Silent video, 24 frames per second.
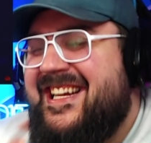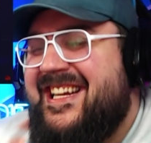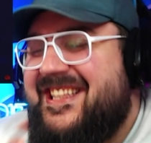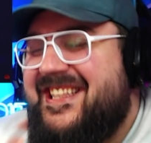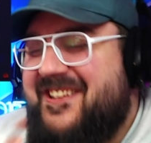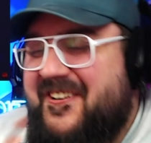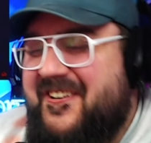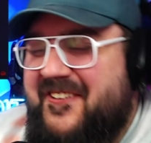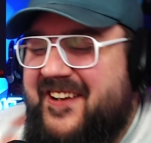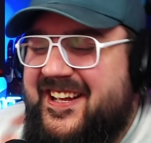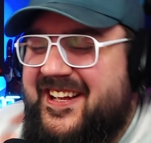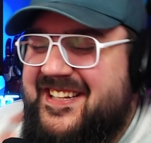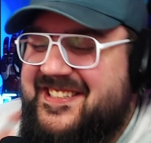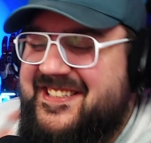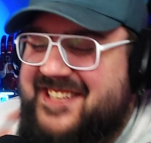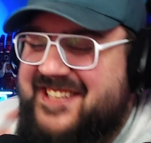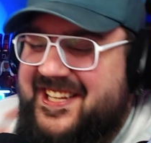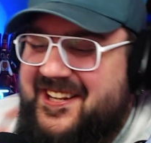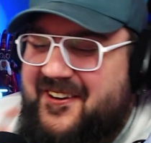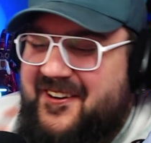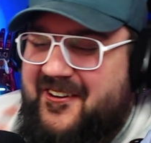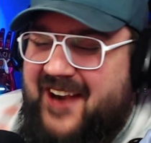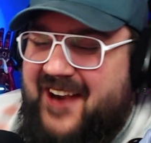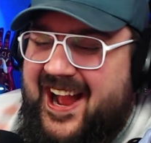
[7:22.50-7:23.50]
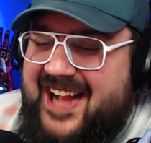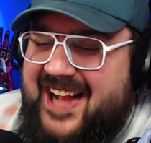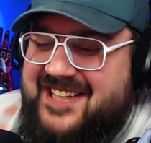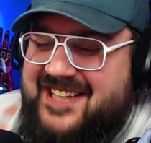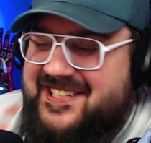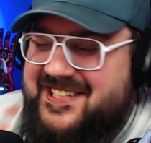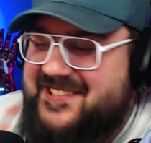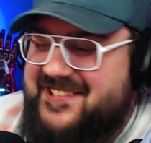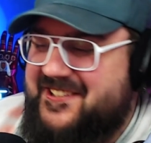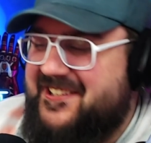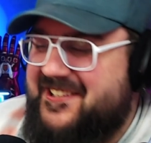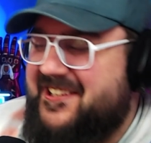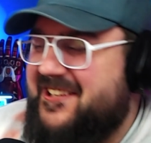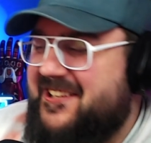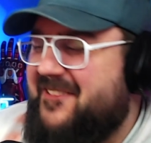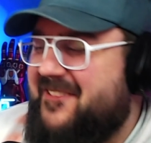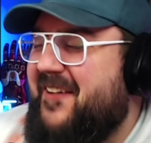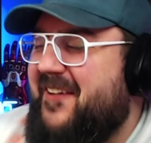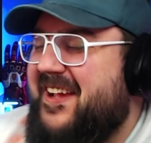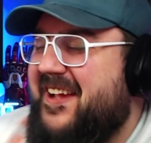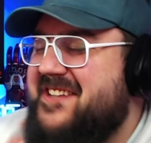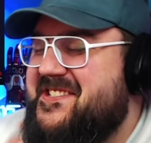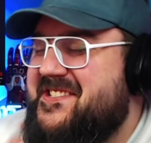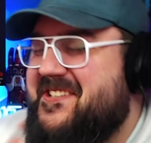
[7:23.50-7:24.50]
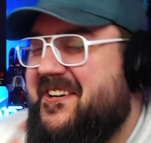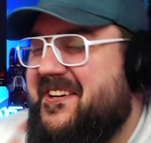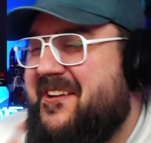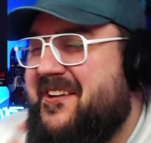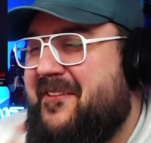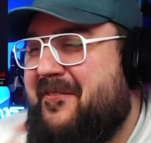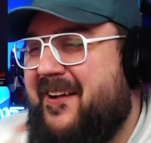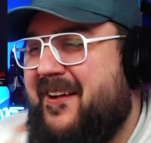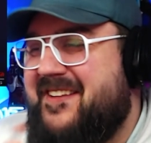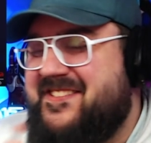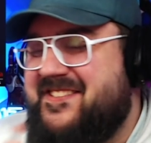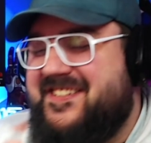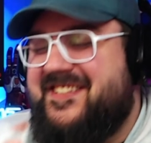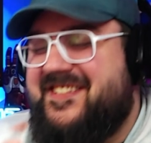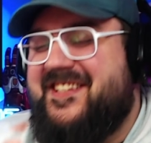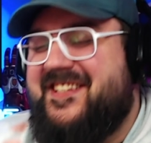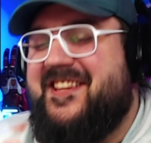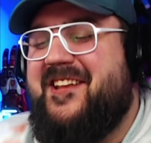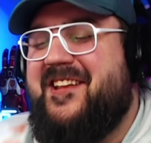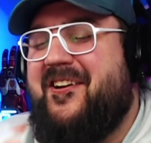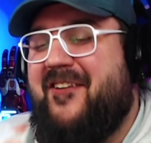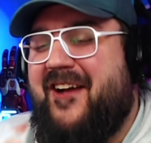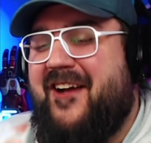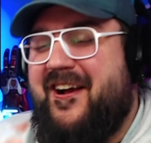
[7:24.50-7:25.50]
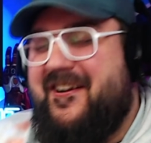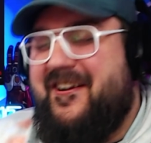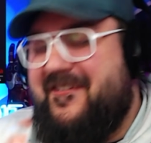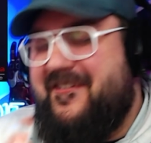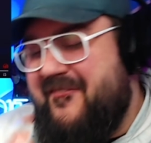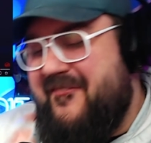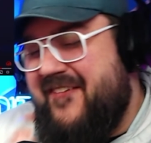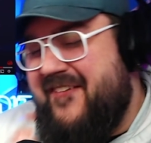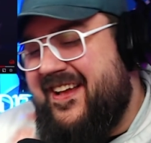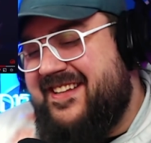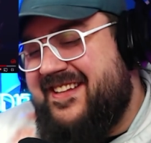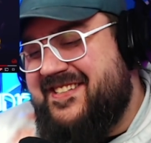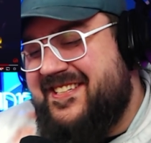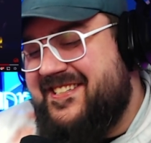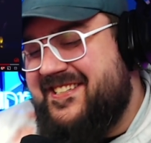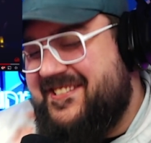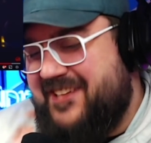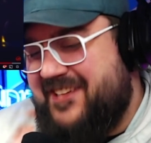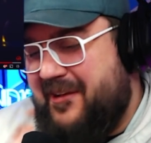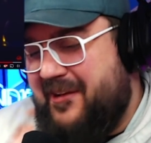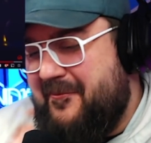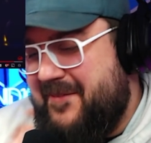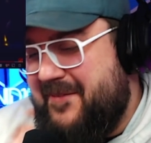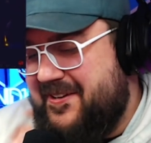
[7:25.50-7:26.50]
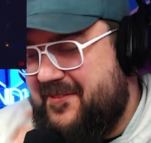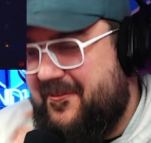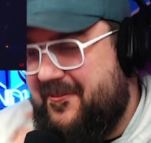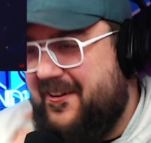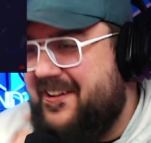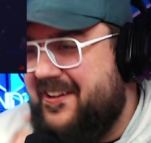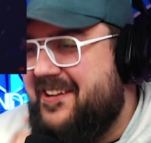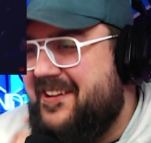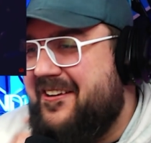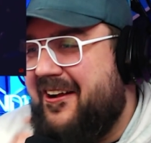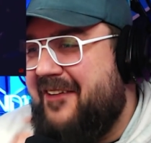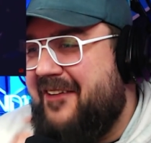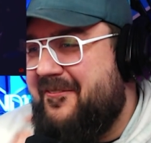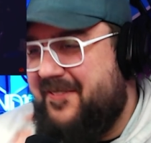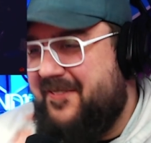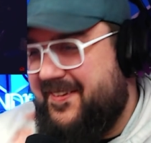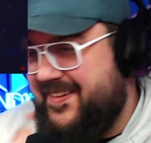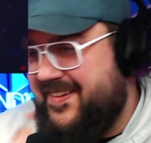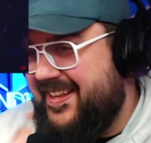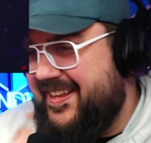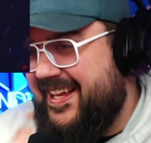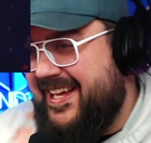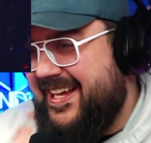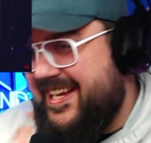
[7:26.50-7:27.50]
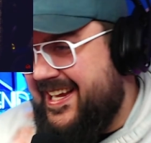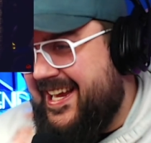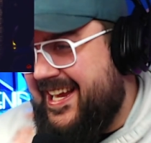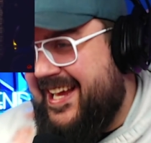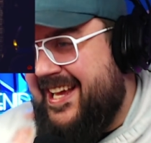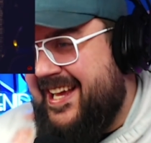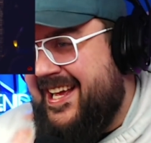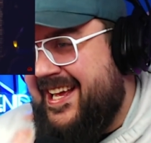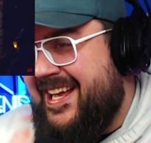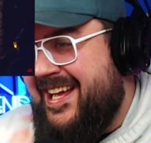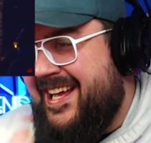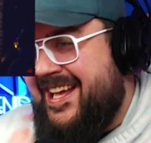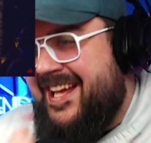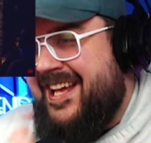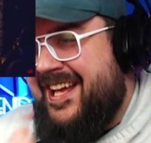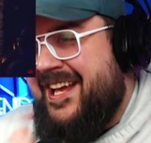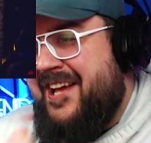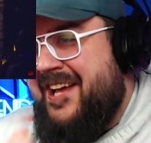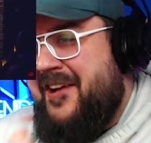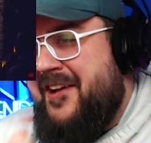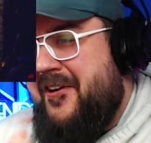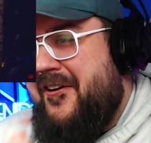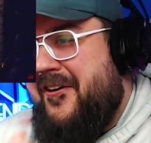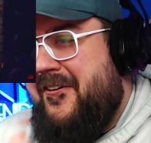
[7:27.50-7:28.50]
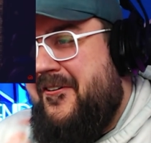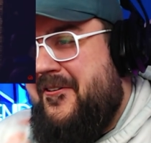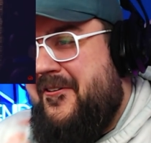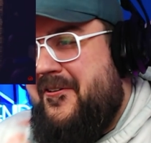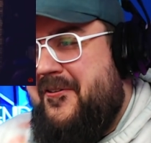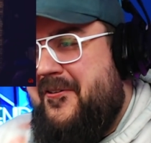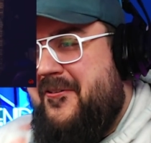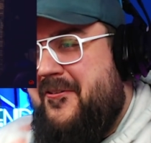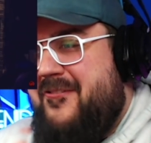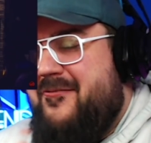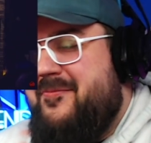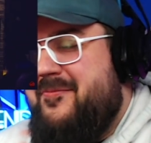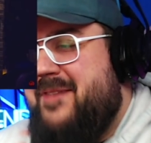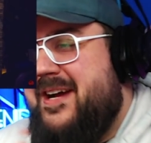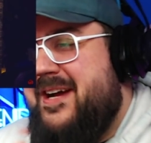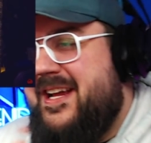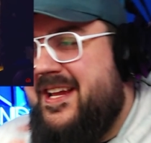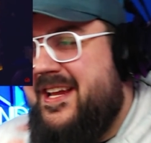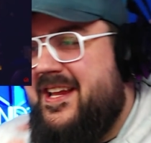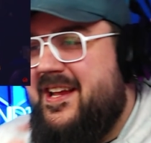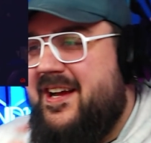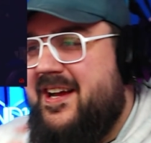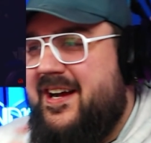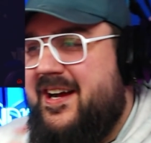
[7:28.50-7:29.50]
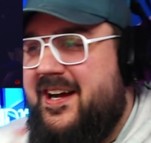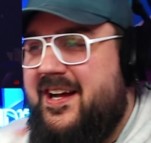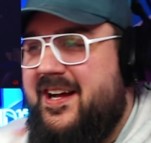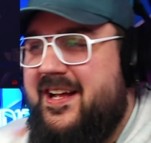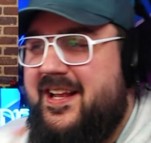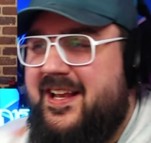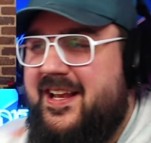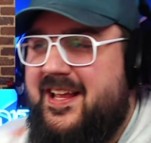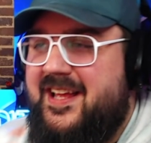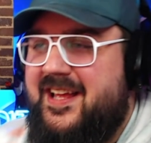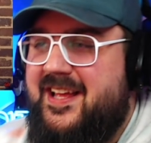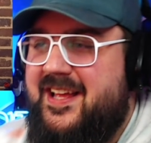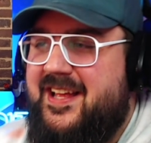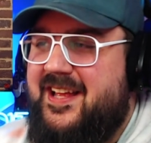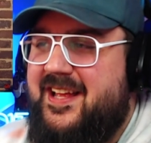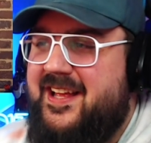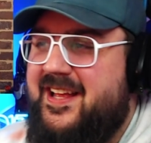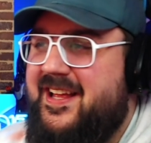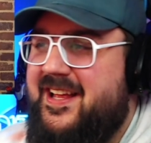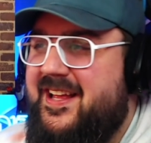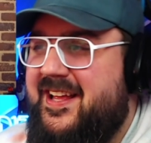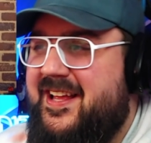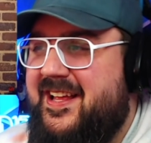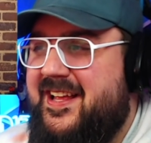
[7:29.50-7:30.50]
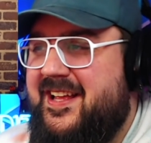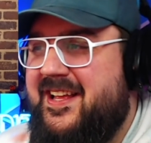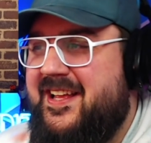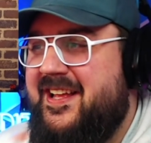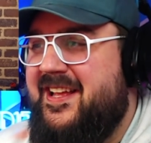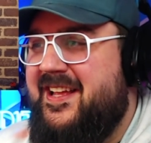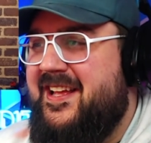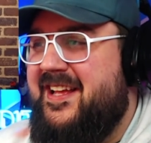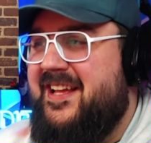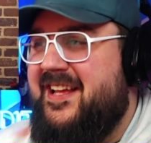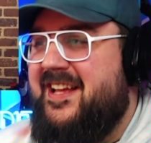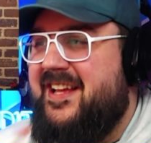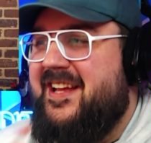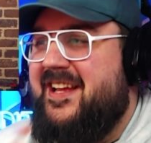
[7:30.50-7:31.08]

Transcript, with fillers: the way his interactions with his facial expressions in the crowd makes it so much funnier. I feel like. Oh my god. You gonna be here for a while.